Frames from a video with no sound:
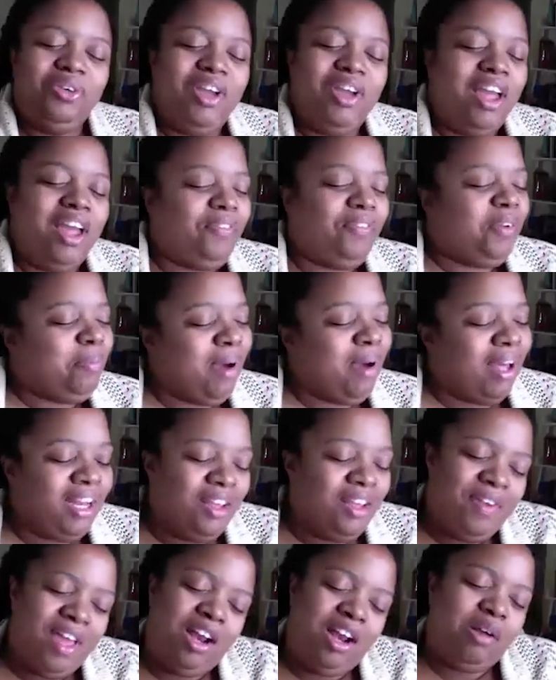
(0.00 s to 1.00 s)
everybody I've
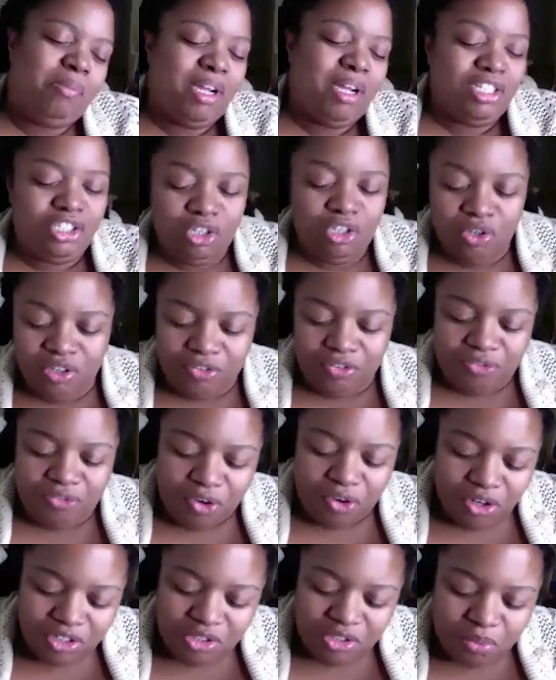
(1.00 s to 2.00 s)
had on my show, the
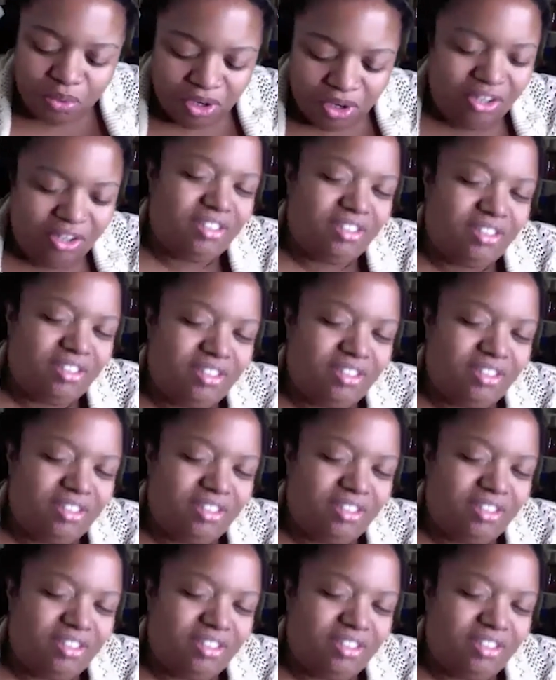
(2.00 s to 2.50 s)
first word,